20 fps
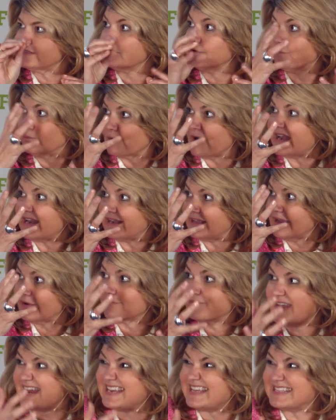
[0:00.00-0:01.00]
so rating, a
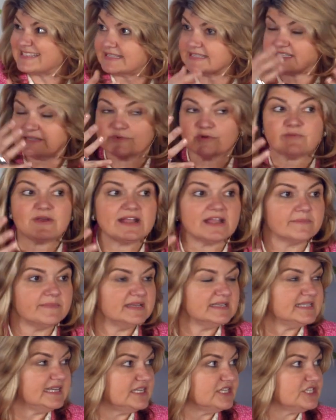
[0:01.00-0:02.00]
rating system, a
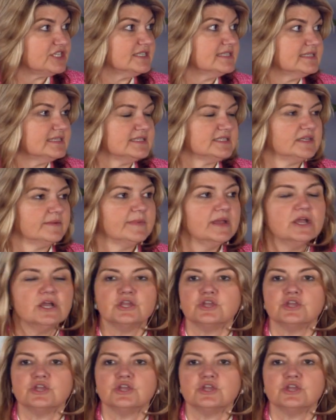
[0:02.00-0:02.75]
recommendation system.